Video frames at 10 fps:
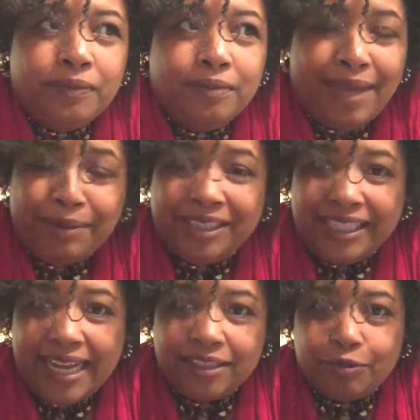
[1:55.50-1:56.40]
maybe
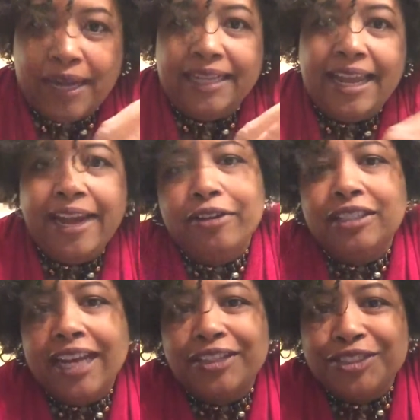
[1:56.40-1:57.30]
she has the right hair
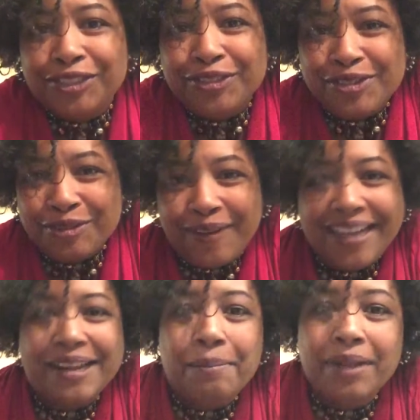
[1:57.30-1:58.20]
texture or the
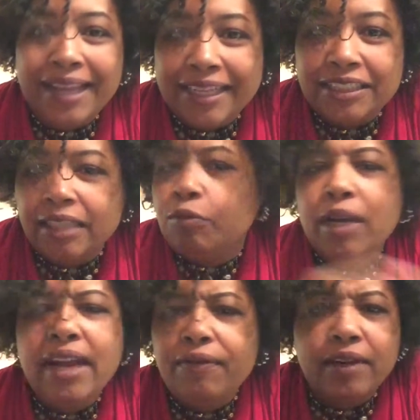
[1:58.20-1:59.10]
right complexion,
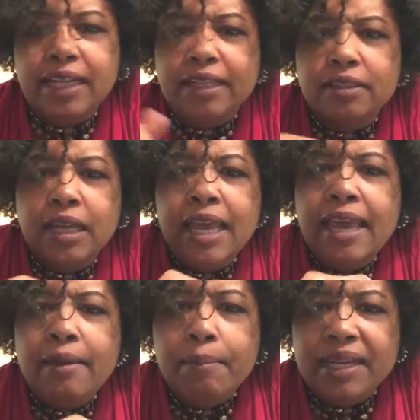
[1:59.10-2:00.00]
whatever it is,
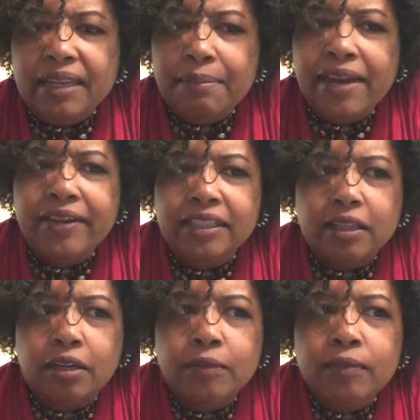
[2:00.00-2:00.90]
but he marries
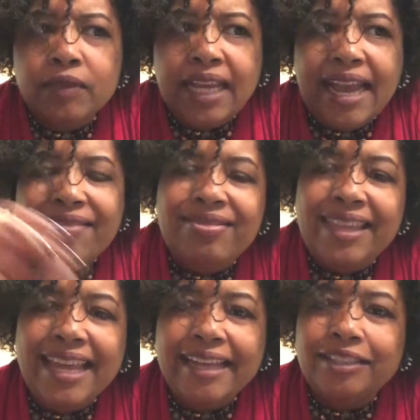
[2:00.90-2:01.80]
her. And
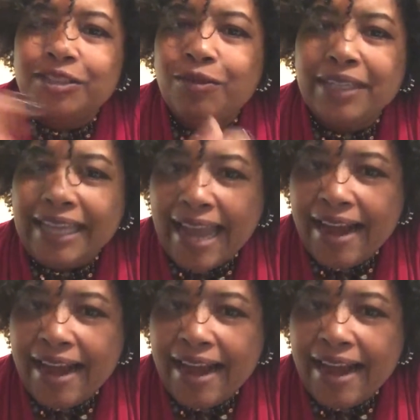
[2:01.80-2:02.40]
then shortly